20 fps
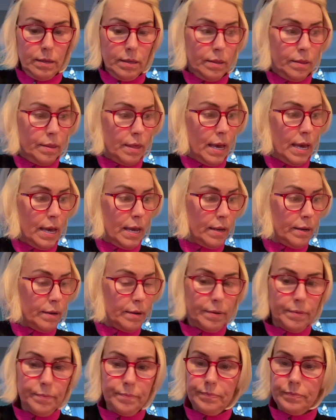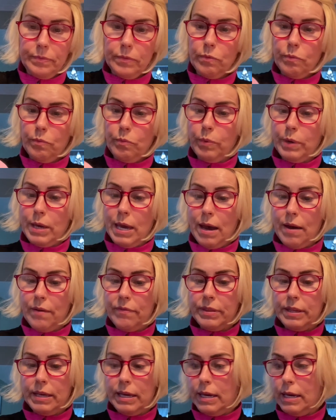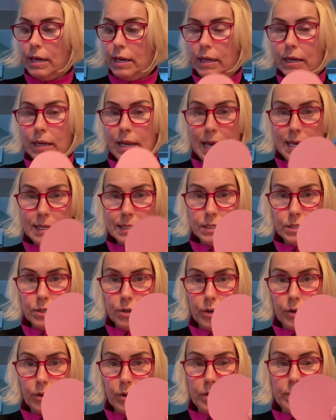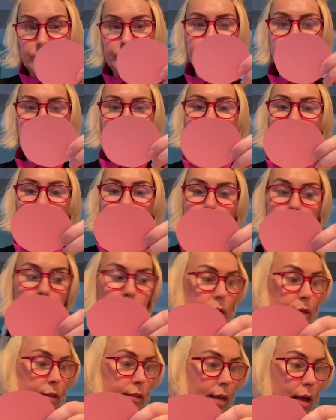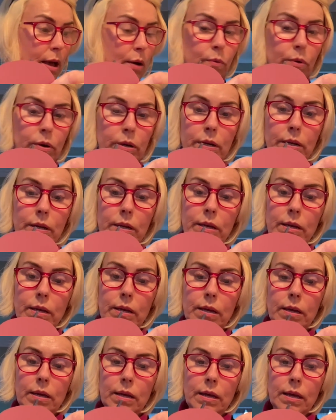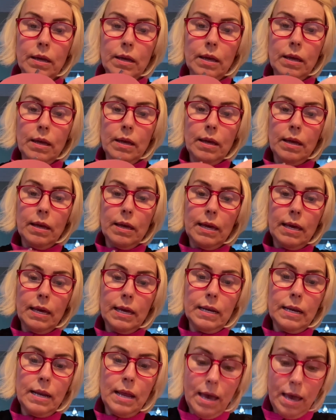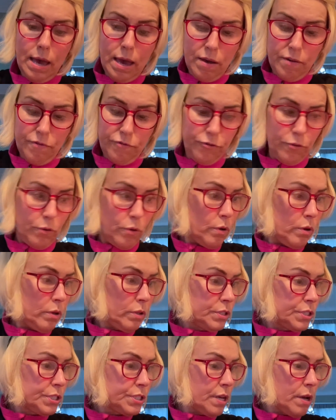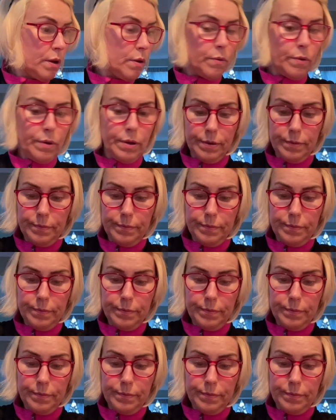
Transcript: Then we have the last circle. We cut that one in half also.